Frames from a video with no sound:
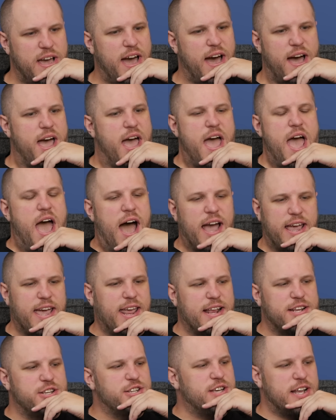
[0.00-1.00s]
Yeah.
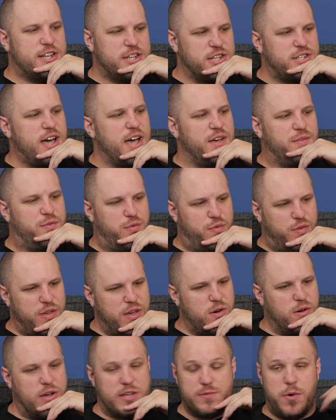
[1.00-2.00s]
Again, I just, I, just, I
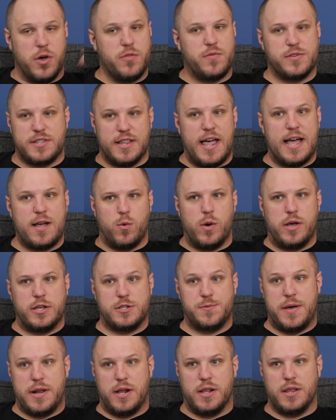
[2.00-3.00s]
feel because both of us like
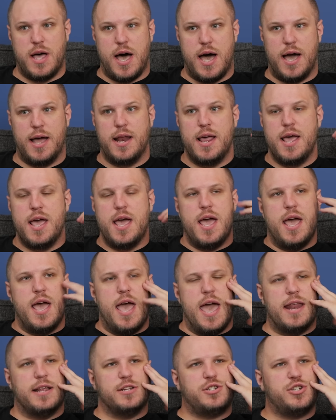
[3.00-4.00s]
Wingspan a lot for sure,
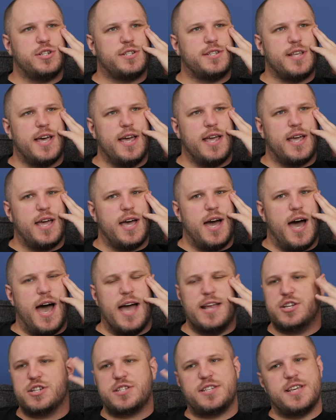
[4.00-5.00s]
and it's played just it like, ton,
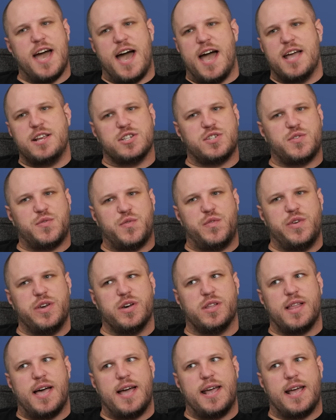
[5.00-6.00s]
I know? just, yeah, I just
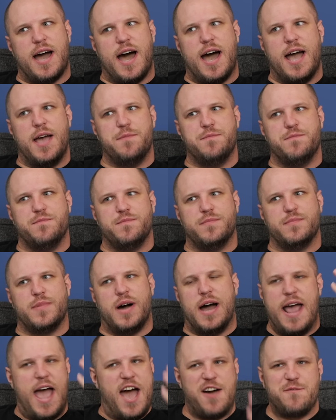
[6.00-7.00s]
feel like I'm,
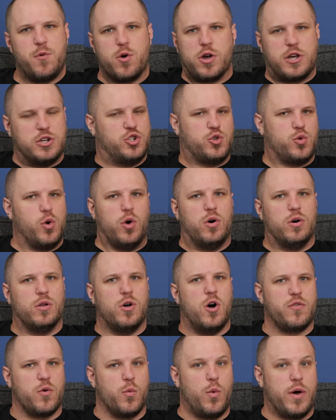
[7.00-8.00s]
I have more control
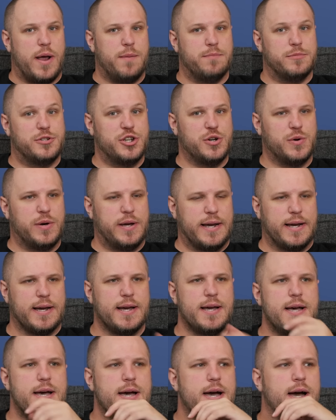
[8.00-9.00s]
over what I'm doing.
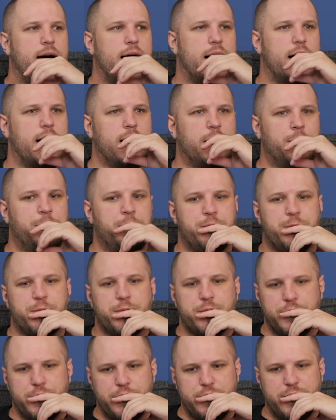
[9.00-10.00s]
Yeah.
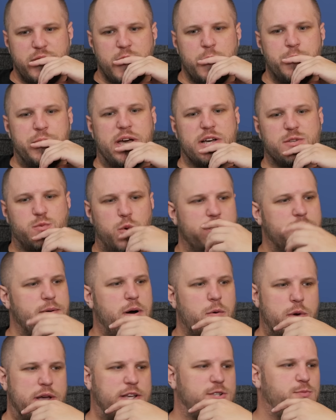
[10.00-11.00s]
Um, because one thing
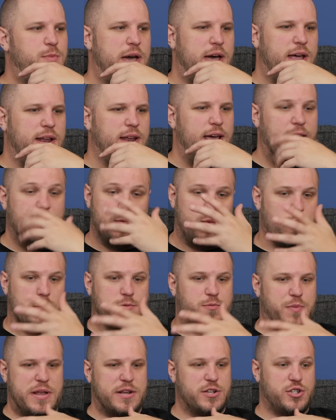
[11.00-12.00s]
about Wingspan and
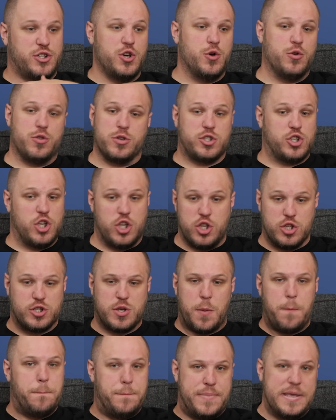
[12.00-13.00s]
Wyrmspan too, there's
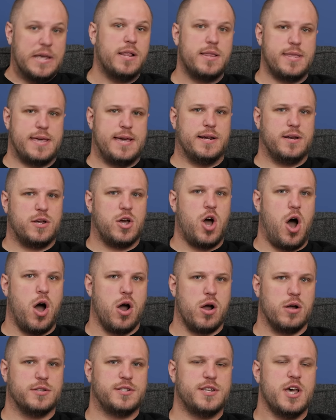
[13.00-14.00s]
there's a billion
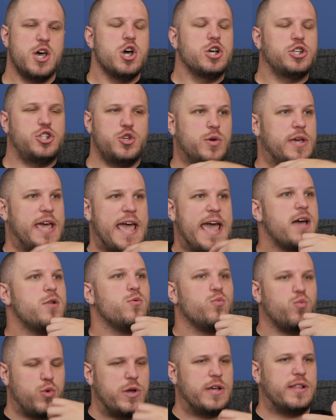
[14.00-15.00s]
cards, so you
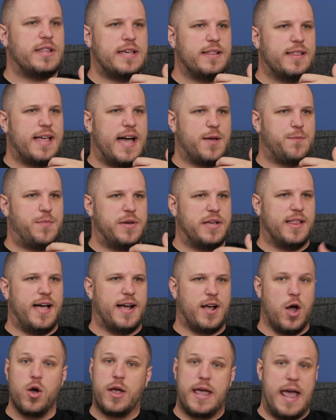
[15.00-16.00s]
can't really like be
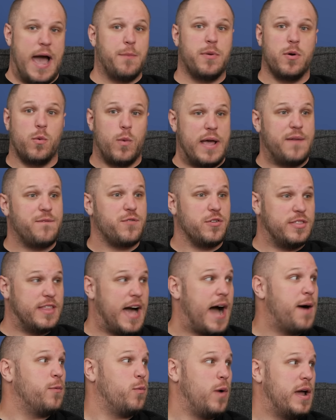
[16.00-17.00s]
like, okay, I'm gonna wait for
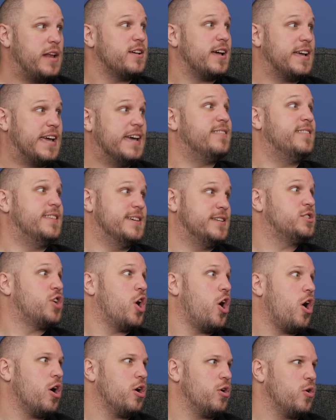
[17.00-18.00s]
I wait till I get this
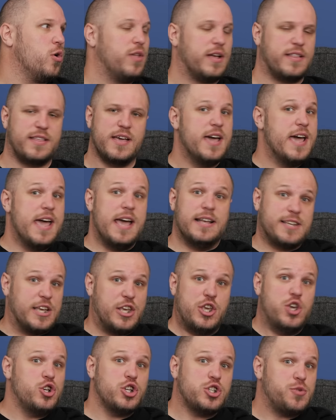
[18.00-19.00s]
card, or like, the, luck.
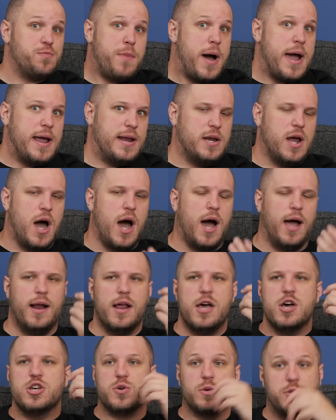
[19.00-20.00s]
like you just might not.
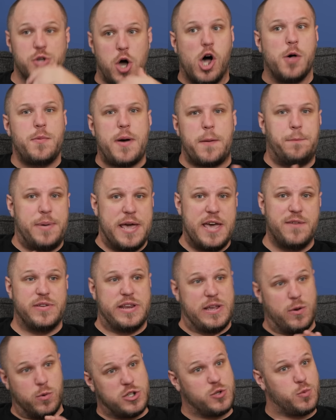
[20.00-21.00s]
So it's all about
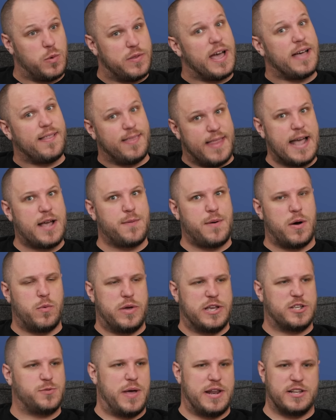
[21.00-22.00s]
pivoting, which is one thing I like about
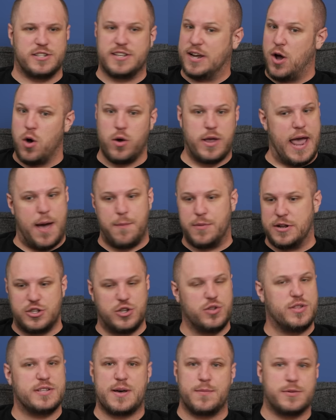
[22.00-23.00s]
Wingspan. Is like, okay, I'm gonna
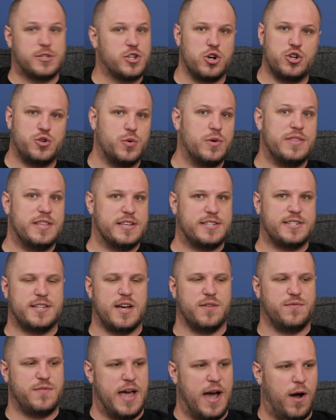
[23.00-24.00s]
do this, I'm gonna start doing this
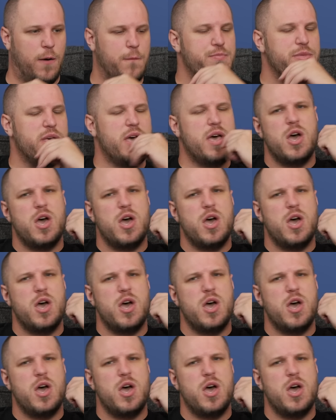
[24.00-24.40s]
stuff now.